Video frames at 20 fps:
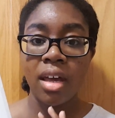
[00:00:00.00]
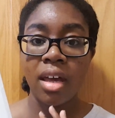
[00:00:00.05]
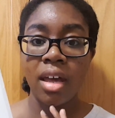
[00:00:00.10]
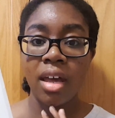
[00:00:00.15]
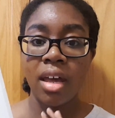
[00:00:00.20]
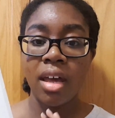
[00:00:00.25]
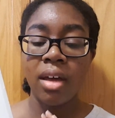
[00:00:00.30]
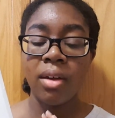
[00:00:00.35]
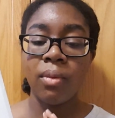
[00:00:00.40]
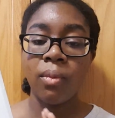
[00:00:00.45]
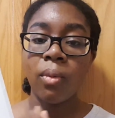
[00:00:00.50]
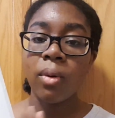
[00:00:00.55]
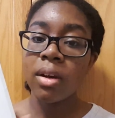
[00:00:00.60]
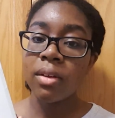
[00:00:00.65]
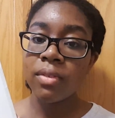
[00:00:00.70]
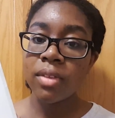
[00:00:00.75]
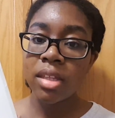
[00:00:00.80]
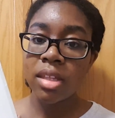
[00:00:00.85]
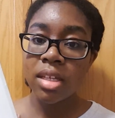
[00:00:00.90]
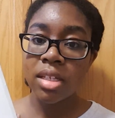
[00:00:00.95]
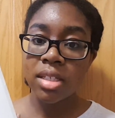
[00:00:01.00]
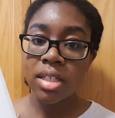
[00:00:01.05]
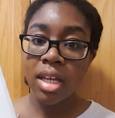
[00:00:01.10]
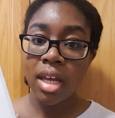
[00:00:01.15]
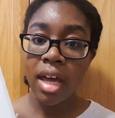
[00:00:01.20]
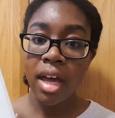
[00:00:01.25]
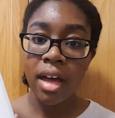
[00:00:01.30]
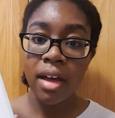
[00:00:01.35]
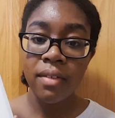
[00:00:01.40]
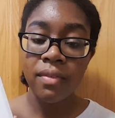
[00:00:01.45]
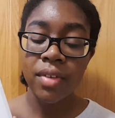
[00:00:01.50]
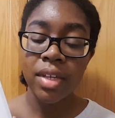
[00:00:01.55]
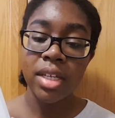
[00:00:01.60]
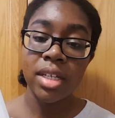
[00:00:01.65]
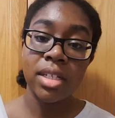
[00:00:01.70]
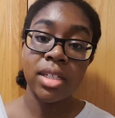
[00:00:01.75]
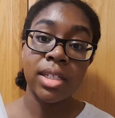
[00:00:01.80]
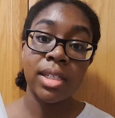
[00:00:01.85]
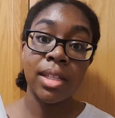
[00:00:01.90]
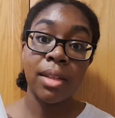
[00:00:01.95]
And one of the things they have
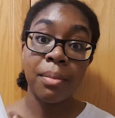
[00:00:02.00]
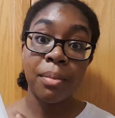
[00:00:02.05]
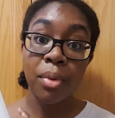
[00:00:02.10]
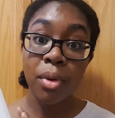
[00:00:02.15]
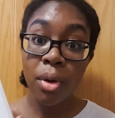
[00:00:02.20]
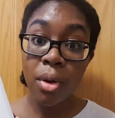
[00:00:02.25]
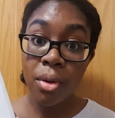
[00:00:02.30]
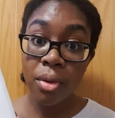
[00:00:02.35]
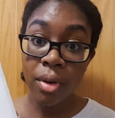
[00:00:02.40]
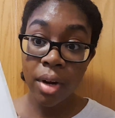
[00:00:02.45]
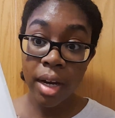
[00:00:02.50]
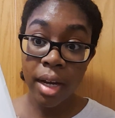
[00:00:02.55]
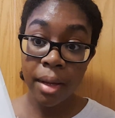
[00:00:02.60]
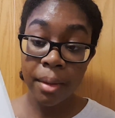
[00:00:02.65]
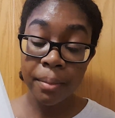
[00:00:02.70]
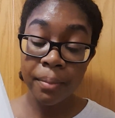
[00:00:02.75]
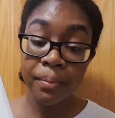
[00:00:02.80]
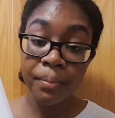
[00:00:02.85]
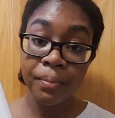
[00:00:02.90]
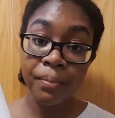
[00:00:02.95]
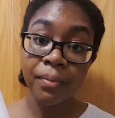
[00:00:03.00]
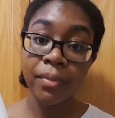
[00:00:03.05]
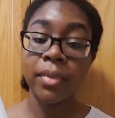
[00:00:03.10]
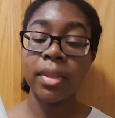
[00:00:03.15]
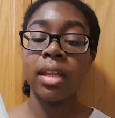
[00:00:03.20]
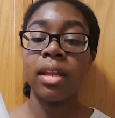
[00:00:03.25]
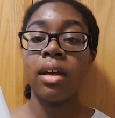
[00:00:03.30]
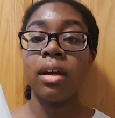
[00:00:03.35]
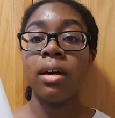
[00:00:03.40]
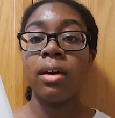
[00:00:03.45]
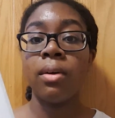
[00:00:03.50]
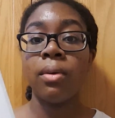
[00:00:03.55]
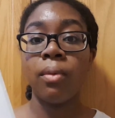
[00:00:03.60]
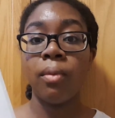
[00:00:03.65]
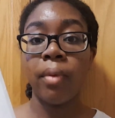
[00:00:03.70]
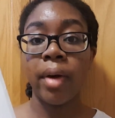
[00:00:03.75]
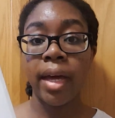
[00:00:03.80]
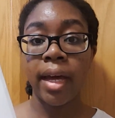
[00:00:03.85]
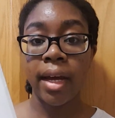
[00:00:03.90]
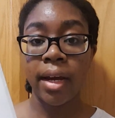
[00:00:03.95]
is the program
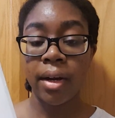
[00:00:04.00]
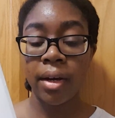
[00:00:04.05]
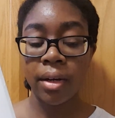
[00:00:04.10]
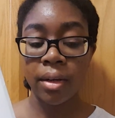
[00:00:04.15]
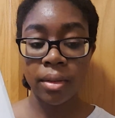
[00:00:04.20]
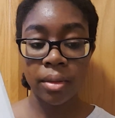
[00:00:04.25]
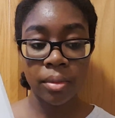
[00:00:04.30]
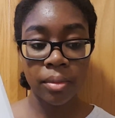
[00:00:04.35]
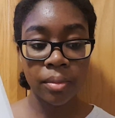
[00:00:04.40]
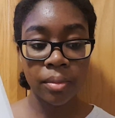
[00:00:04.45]
where,